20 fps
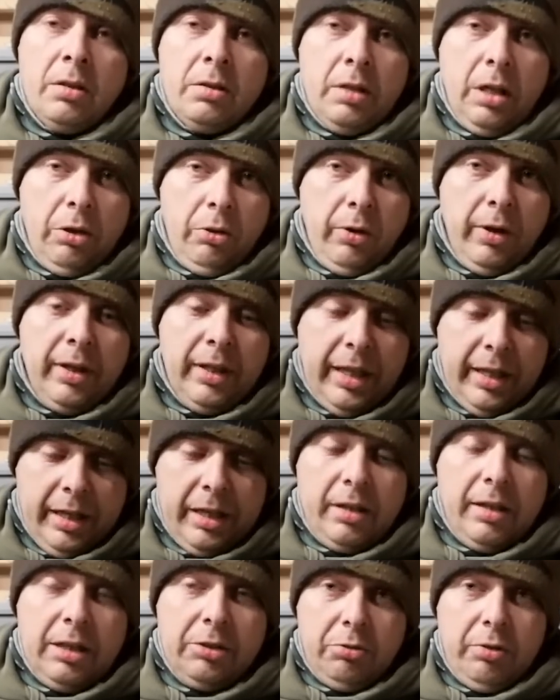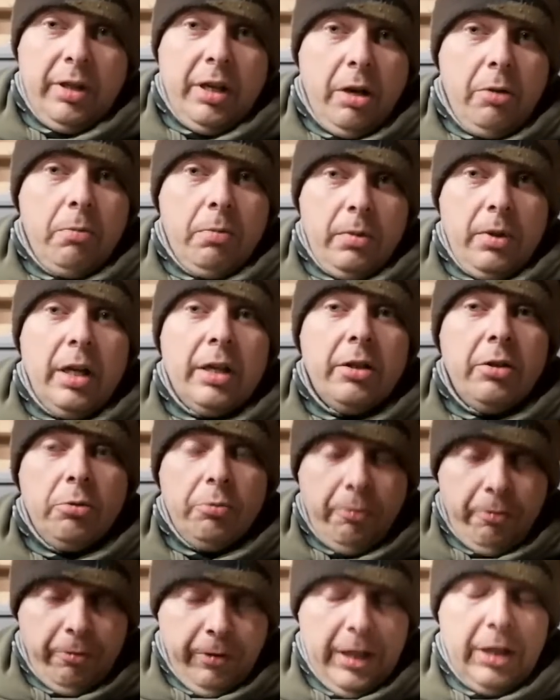So, and let it literally go, and
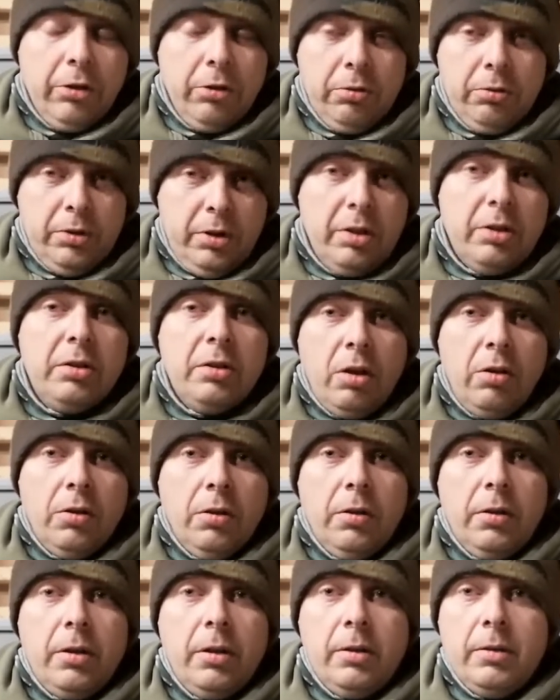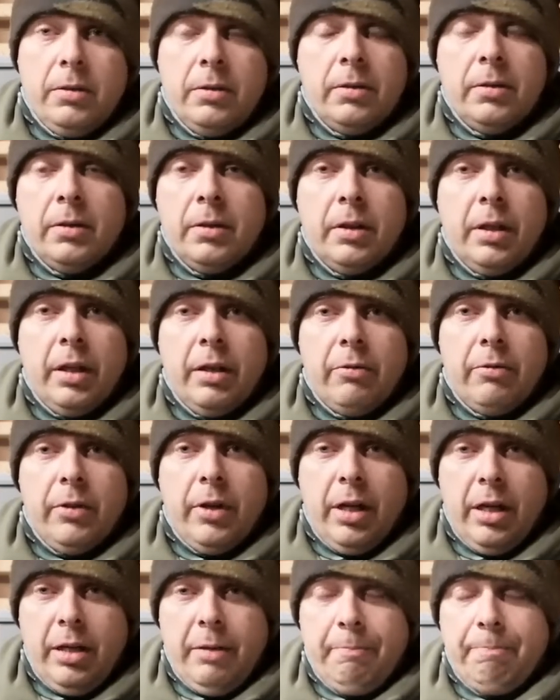you'll feel the donk,
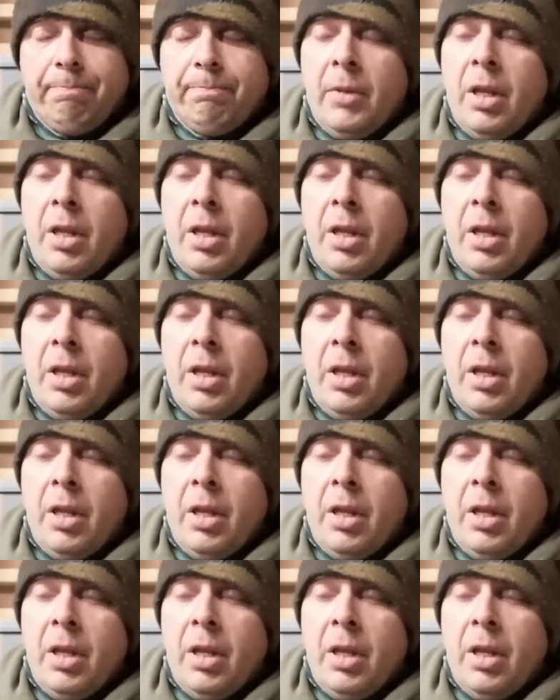right?